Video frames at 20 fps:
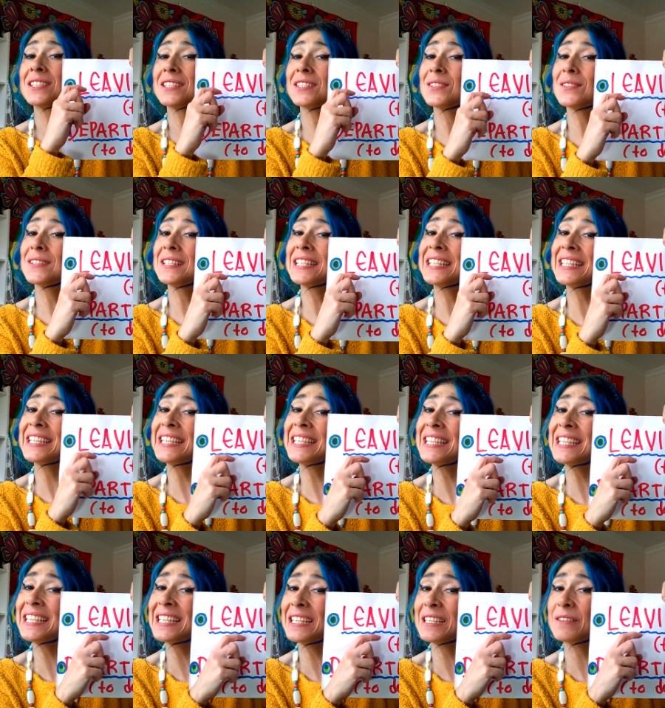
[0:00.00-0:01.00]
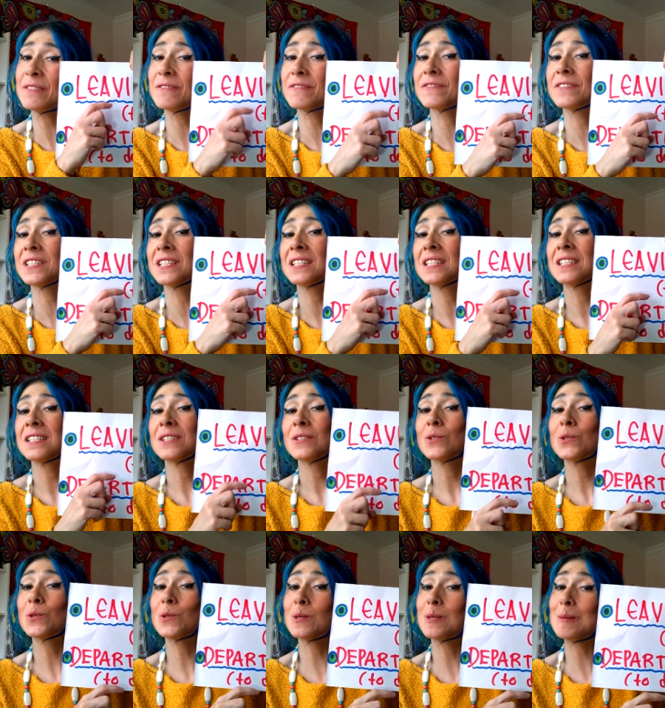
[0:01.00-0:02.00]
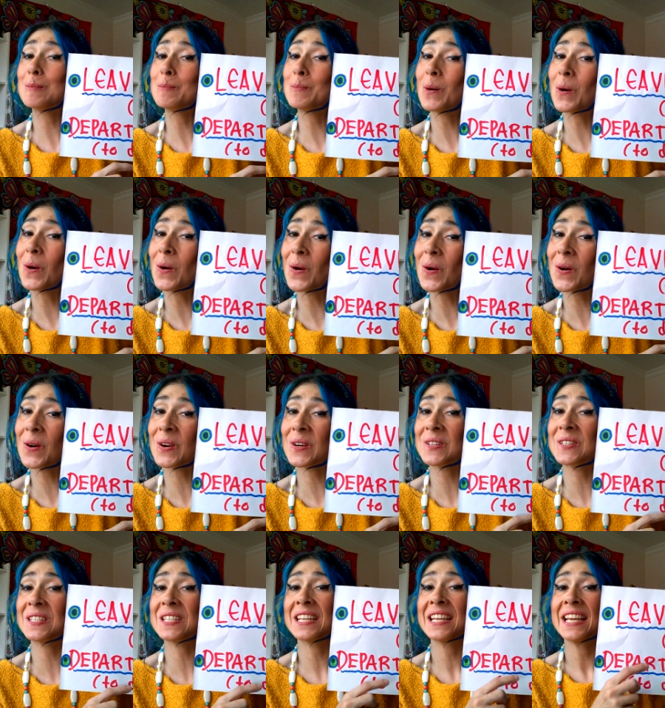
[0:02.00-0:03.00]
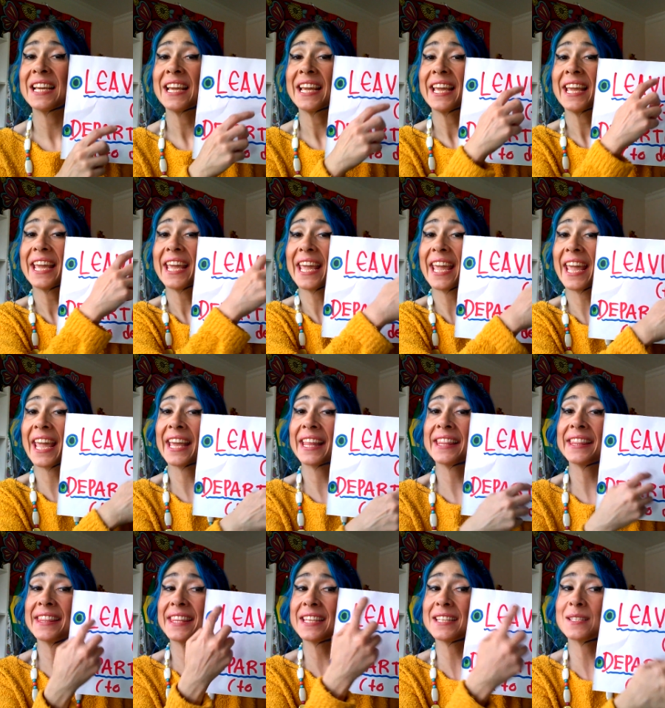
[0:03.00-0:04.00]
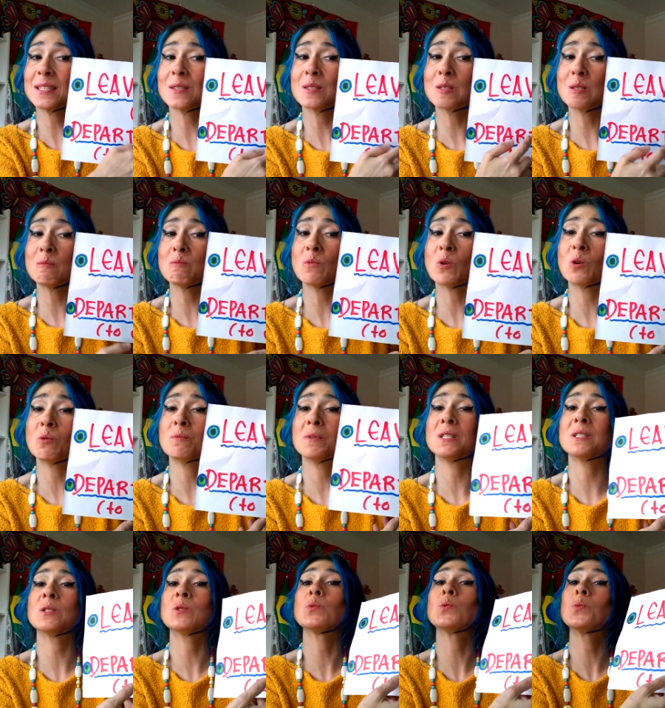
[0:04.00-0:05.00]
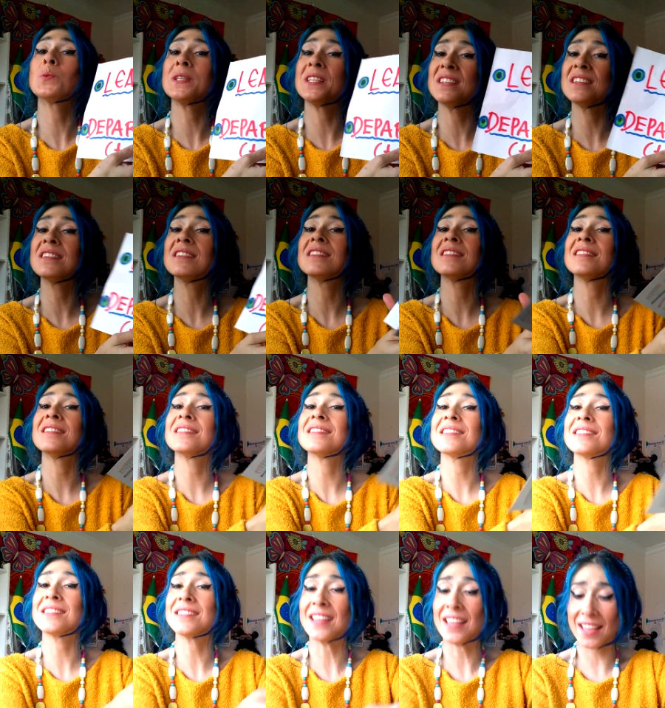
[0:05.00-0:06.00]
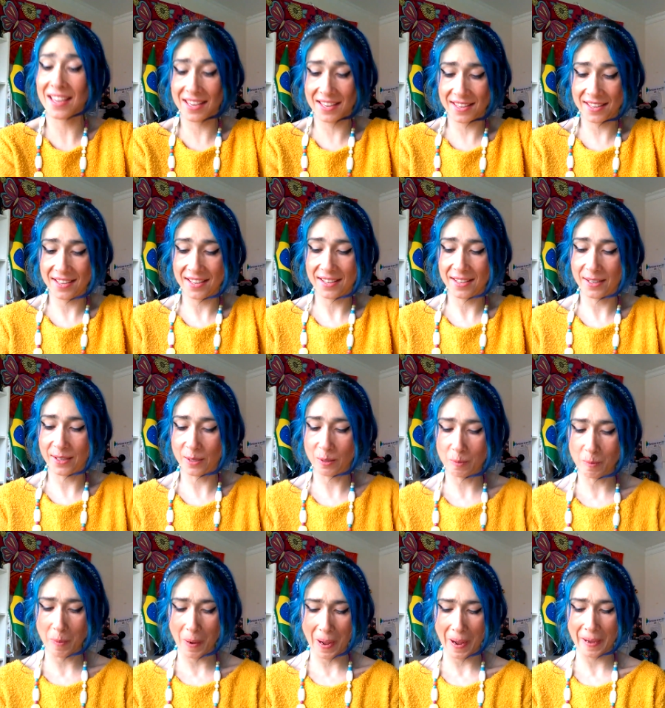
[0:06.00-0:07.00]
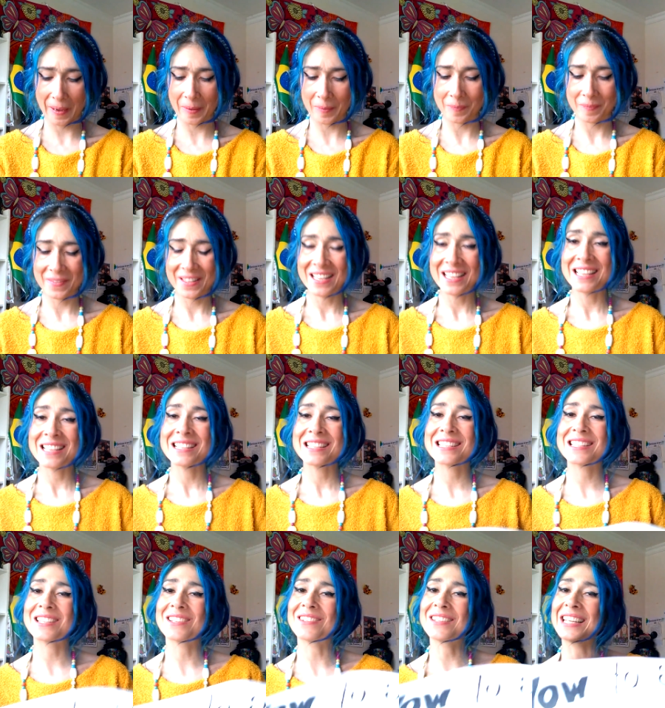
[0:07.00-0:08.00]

to leave, to depart. And this is the moment we say goodbye. So